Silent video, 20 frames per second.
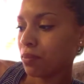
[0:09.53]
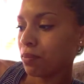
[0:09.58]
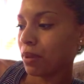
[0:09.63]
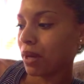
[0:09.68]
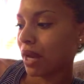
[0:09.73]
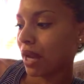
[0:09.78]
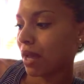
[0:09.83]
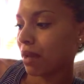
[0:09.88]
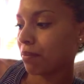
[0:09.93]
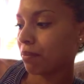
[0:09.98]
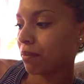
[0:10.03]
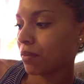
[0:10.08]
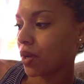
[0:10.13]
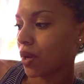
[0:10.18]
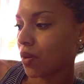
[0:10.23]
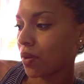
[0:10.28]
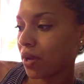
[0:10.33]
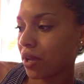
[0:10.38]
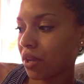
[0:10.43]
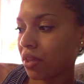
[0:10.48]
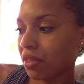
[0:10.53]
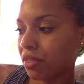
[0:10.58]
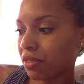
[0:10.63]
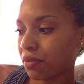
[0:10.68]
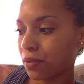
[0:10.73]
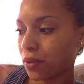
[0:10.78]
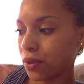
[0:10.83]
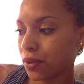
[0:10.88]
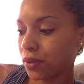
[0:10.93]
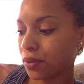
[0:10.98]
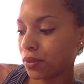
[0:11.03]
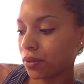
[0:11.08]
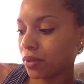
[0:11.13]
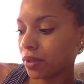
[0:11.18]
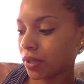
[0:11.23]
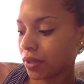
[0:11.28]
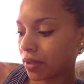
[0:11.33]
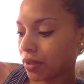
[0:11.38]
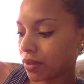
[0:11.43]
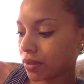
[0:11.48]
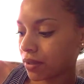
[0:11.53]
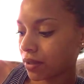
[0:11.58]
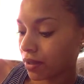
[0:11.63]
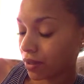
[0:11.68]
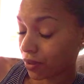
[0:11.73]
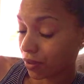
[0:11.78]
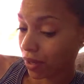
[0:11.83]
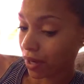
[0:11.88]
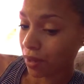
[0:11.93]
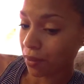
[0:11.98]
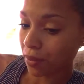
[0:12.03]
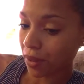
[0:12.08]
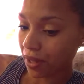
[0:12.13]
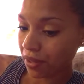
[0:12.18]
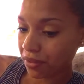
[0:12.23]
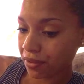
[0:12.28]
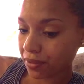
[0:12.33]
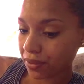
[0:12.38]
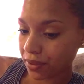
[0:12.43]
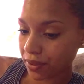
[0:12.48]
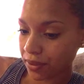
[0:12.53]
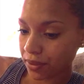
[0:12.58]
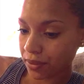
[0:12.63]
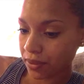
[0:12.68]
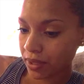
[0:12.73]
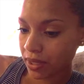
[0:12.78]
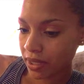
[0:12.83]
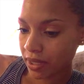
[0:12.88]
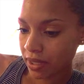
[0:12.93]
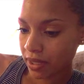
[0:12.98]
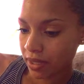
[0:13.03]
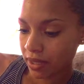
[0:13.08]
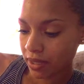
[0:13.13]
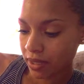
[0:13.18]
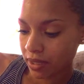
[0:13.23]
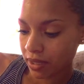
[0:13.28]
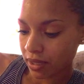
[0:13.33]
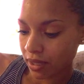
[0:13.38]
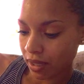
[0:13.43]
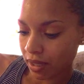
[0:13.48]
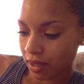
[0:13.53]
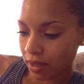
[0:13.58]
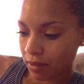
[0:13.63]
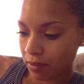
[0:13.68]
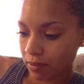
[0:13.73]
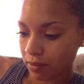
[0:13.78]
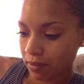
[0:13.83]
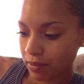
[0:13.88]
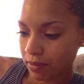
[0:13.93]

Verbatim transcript: But I'm going through, or I went through, um,